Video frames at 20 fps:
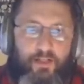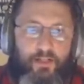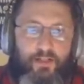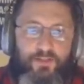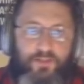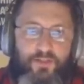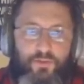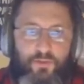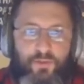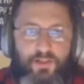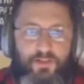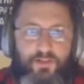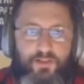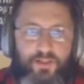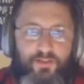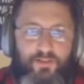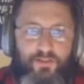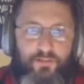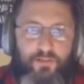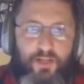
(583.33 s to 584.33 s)
And then listen to what he
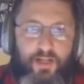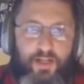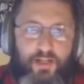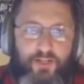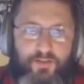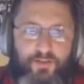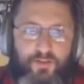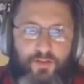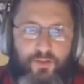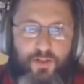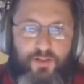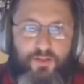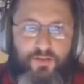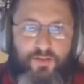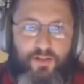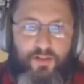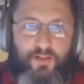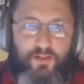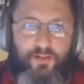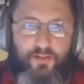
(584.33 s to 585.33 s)
says. Some guy asked a
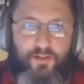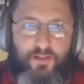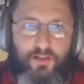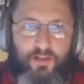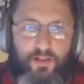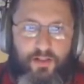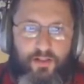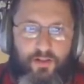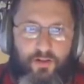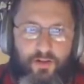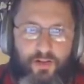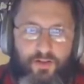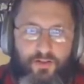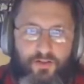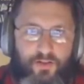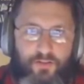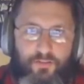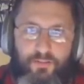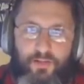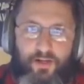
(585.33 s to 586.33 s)
question here in the
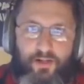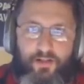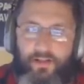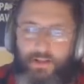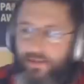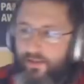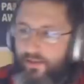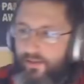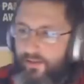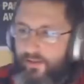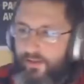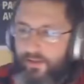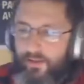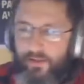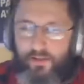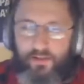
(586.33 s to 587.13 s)
audience. You can barely hear it.